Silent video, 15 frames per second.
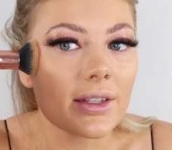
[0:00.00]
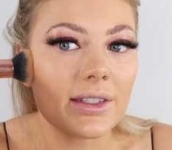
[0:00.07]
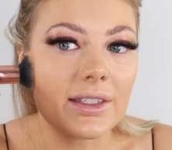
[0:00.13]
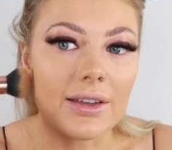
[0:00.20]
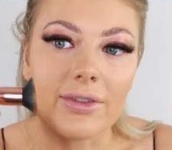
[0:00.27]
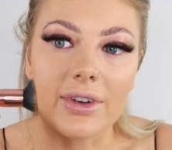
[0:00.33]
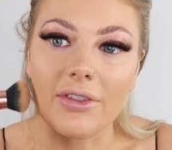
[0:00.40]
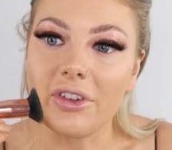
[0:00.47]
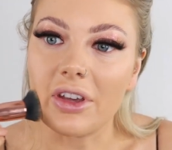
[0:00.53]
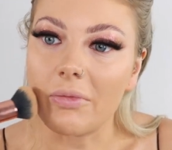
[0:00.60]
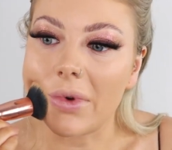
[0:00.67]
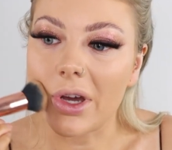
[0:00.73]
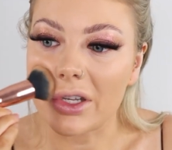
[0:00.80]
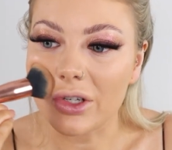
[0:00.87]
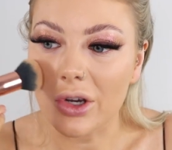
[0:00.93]
didn't really think
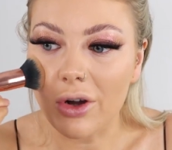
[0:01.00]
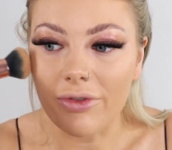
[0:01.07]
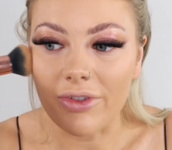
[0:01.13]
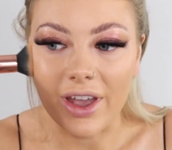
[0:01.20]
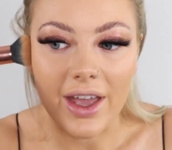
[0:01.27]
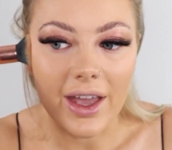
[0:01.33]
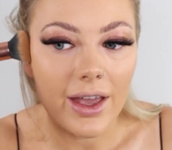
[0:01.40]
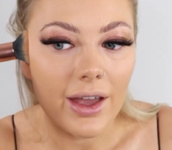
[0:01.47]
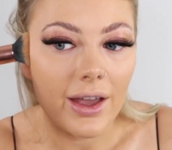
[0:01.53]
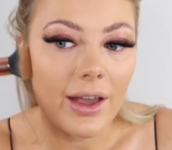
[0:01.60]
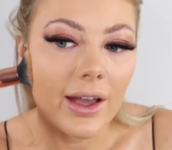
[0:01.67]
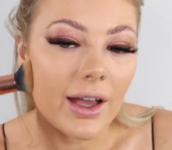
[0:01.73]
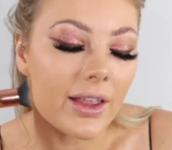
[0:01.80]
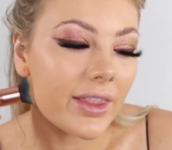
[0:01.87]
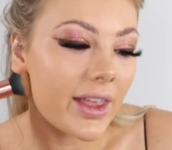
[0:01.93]
much of
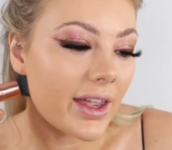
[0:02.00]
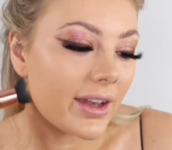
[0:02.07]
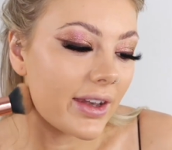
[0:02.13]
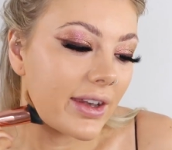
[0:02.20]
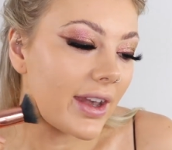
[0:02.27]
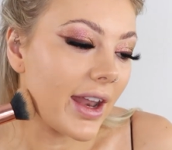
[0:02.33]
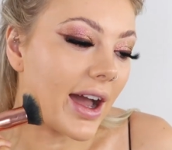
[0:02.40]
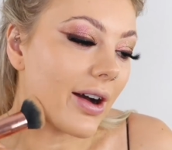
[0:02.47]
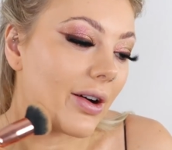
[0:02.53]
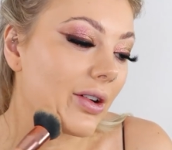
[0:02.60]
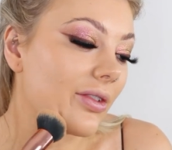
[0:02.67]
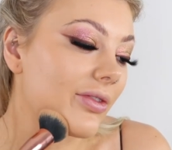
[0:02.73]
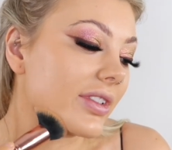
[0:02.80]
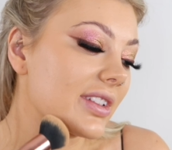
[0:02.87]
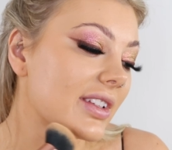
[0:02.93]
it. And then now
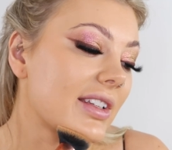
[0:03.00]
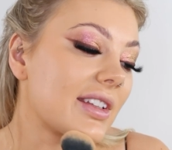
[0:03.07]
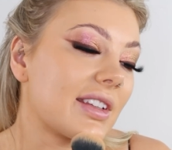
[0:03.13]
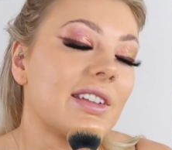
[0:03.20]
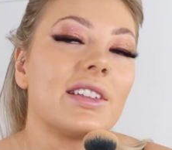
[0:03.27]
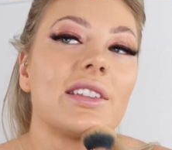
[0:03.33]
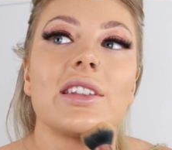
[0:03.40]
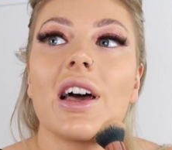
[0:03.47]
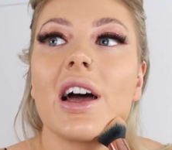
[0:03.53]
all of a sudden it's